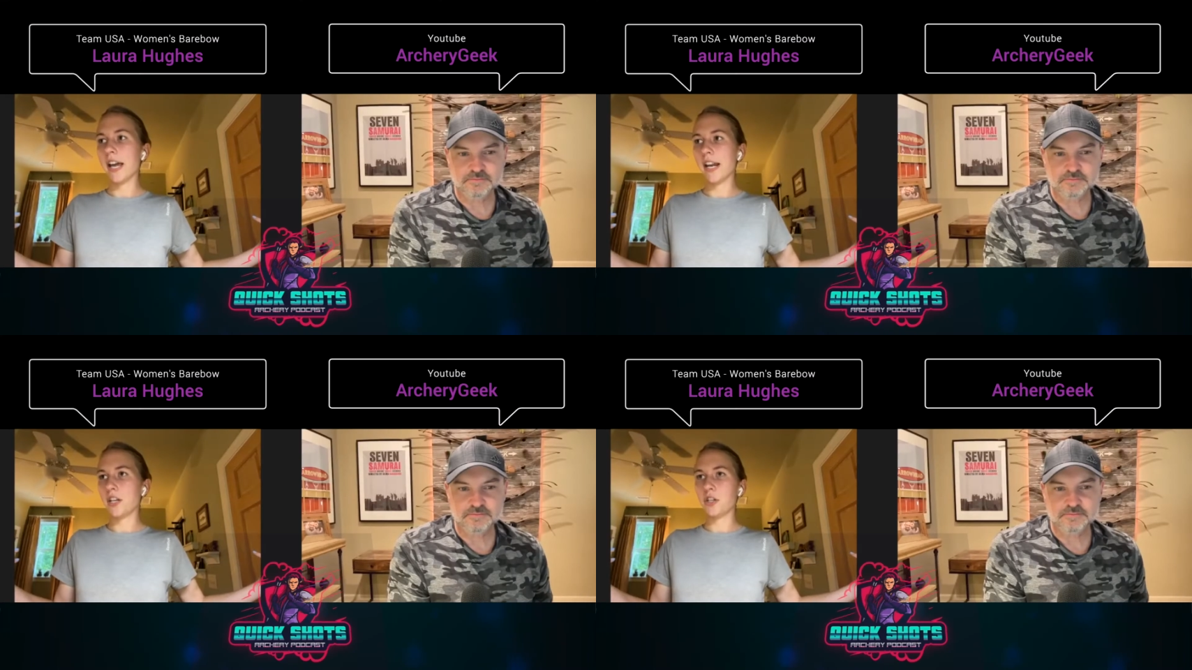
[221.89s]

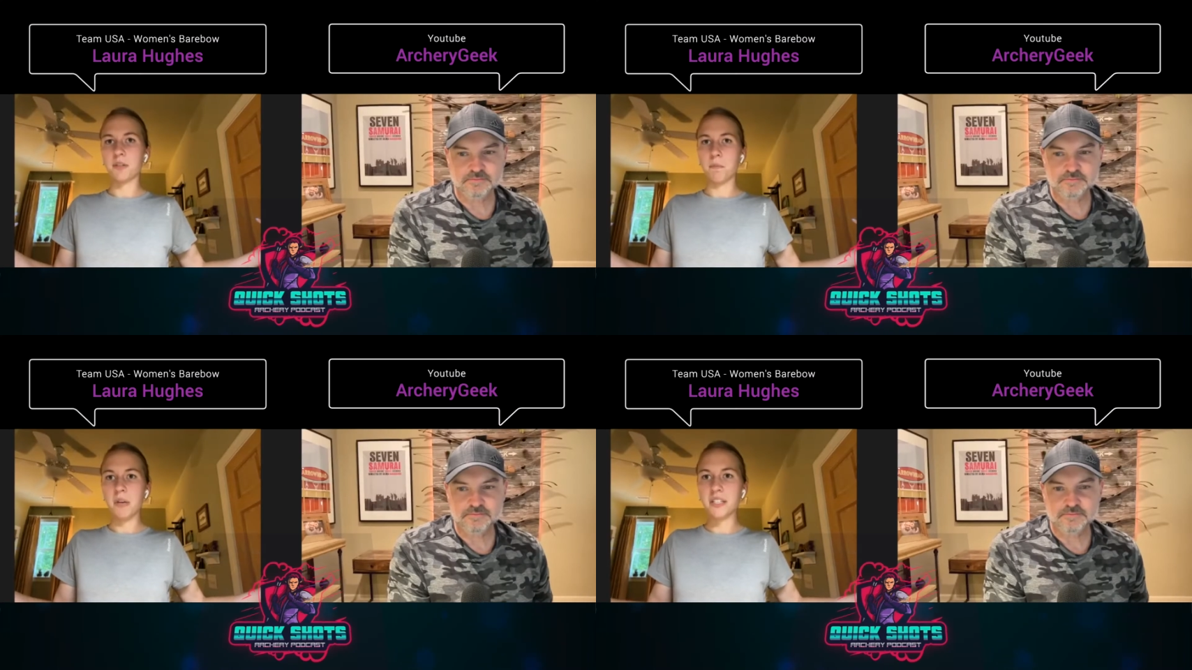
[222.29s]
Speaker 1: and it just
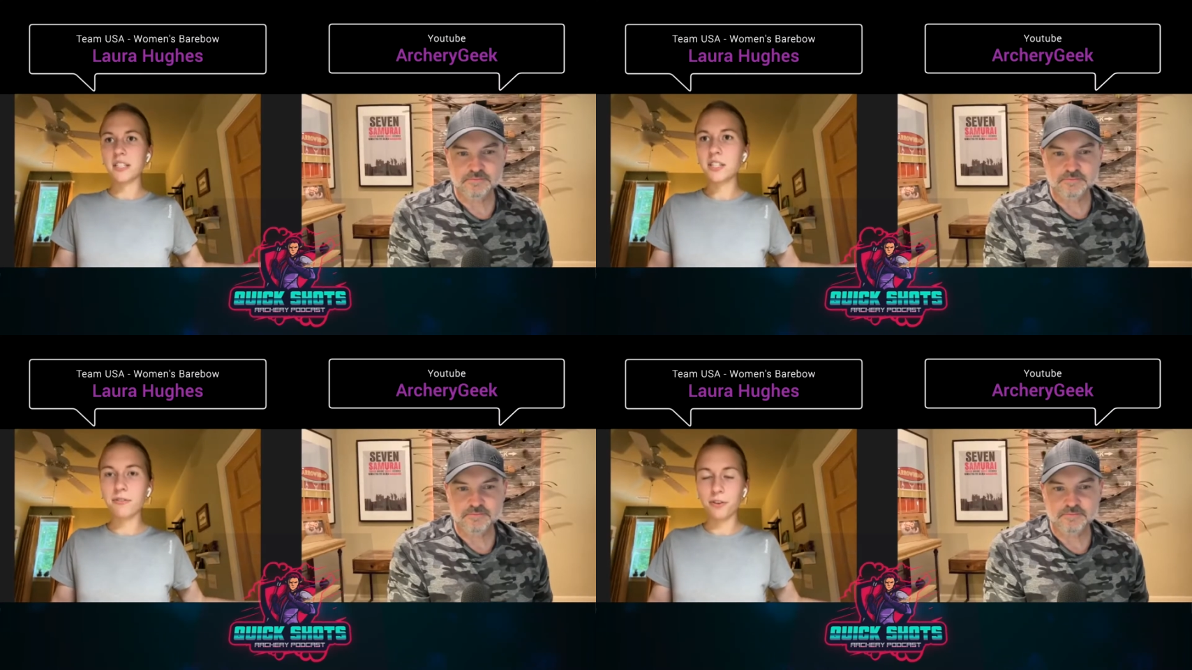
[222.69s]

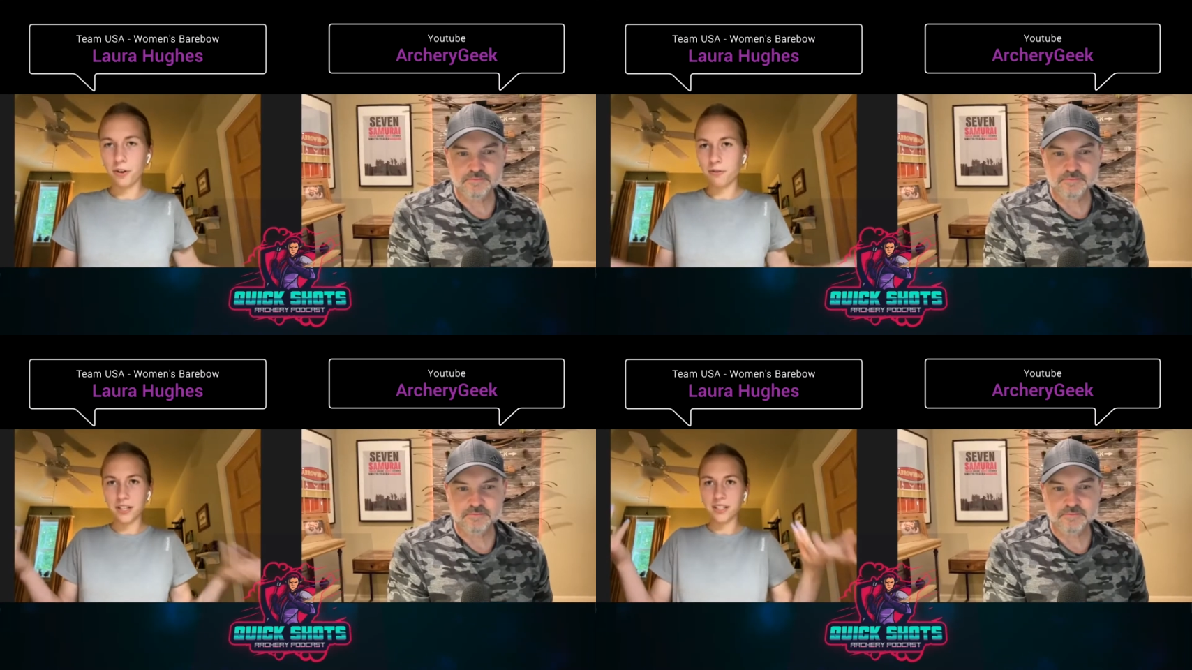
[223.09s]
misses for no
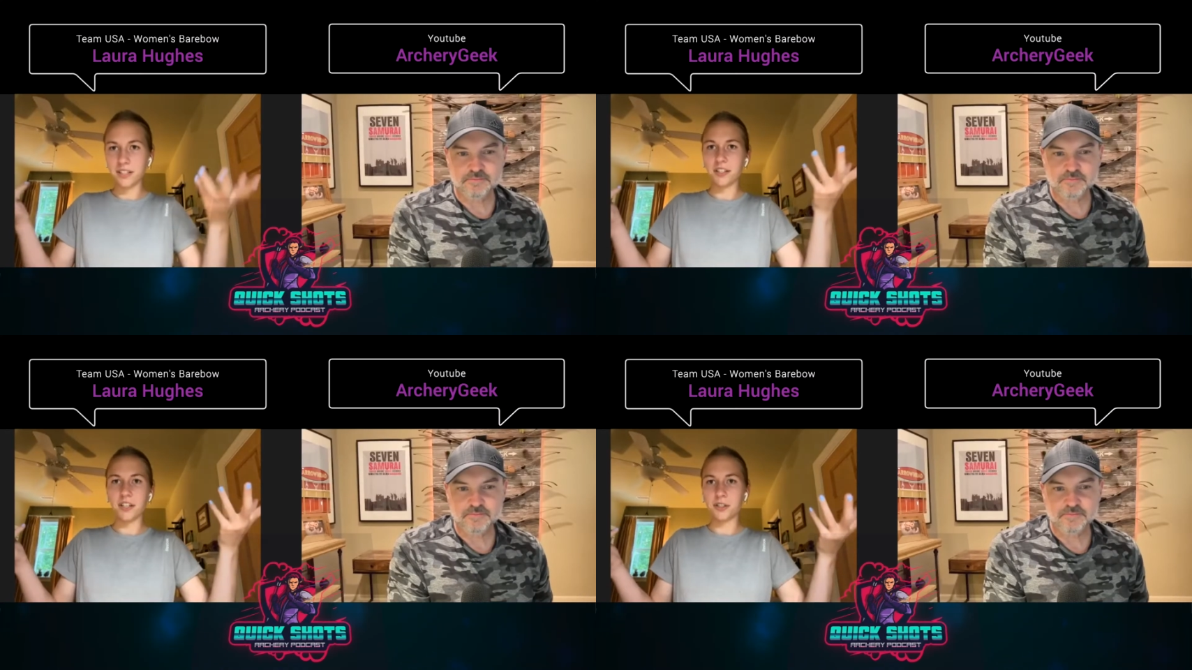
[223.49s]
reason
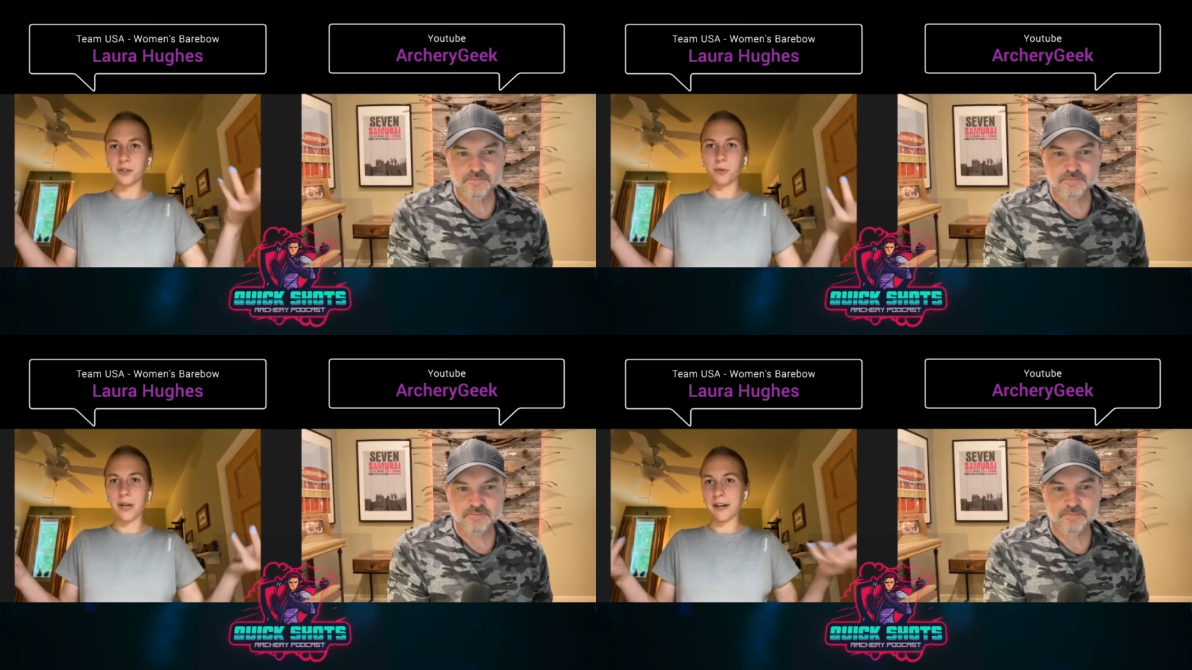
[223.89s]
because
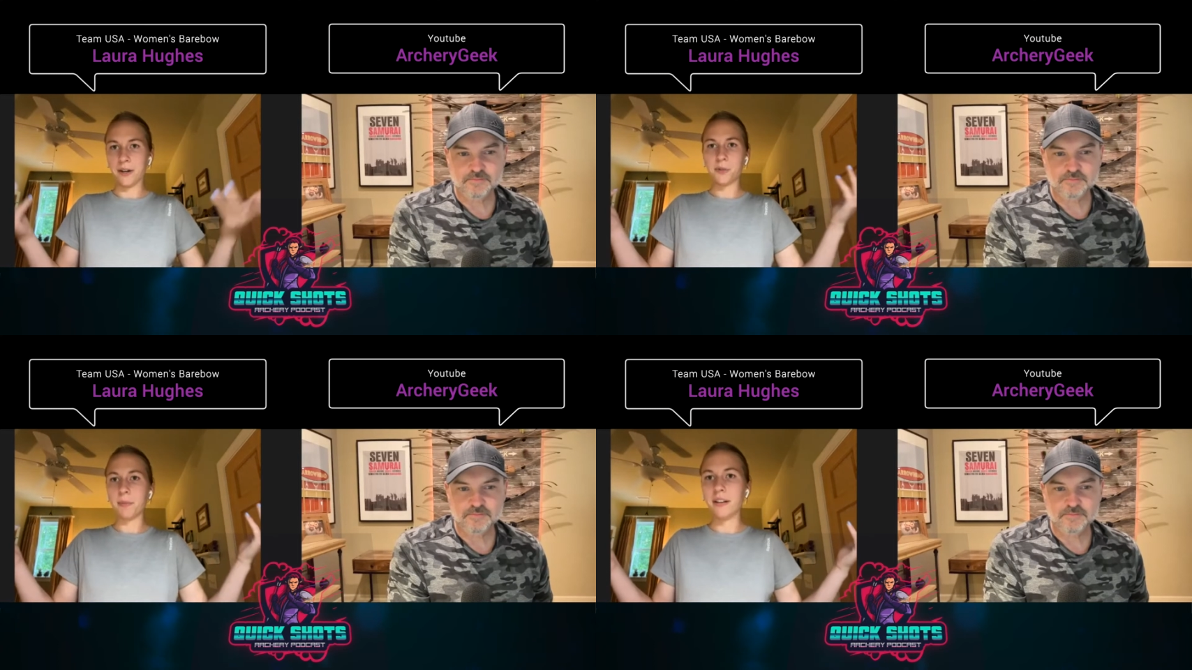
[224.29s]
your
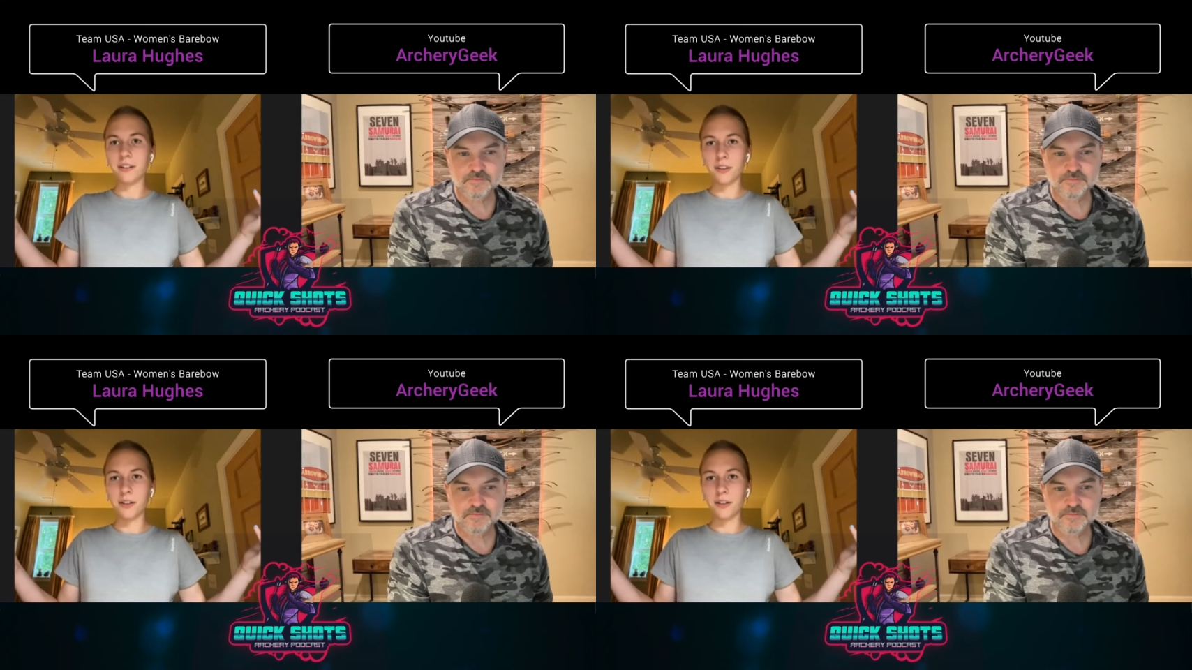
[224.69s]
arrow's bent